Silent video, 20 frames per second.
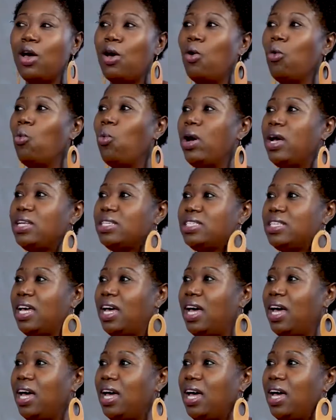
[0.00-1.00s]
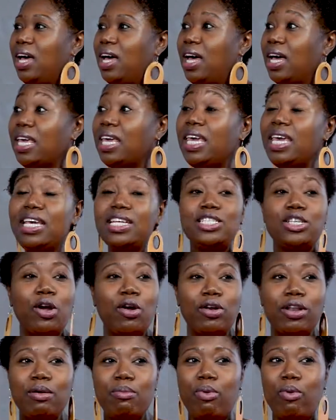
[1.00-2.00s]
was a key
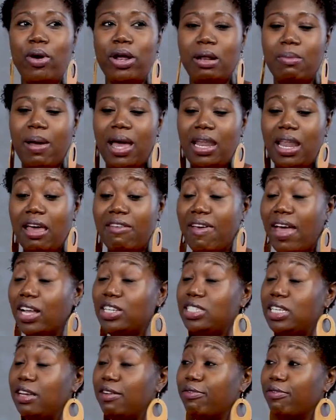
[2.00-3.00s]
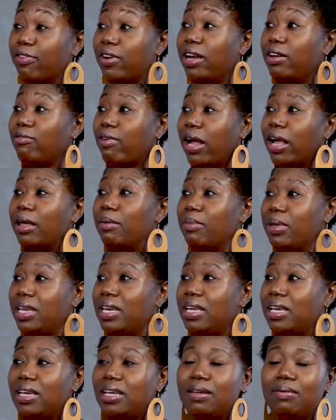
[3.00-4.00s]
turning point in my life. Actually, a friend
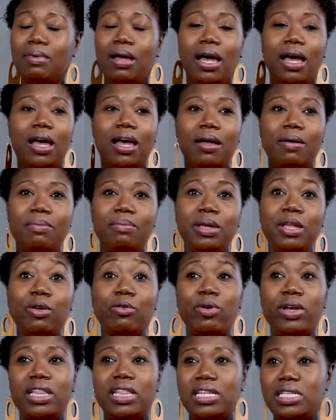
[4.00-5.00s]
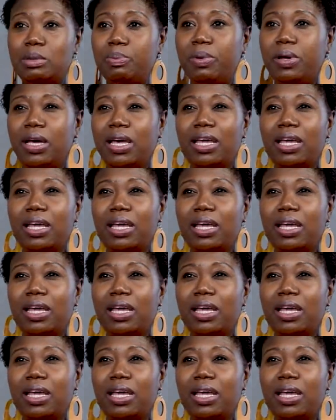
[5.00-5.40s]
recommended me to read this book.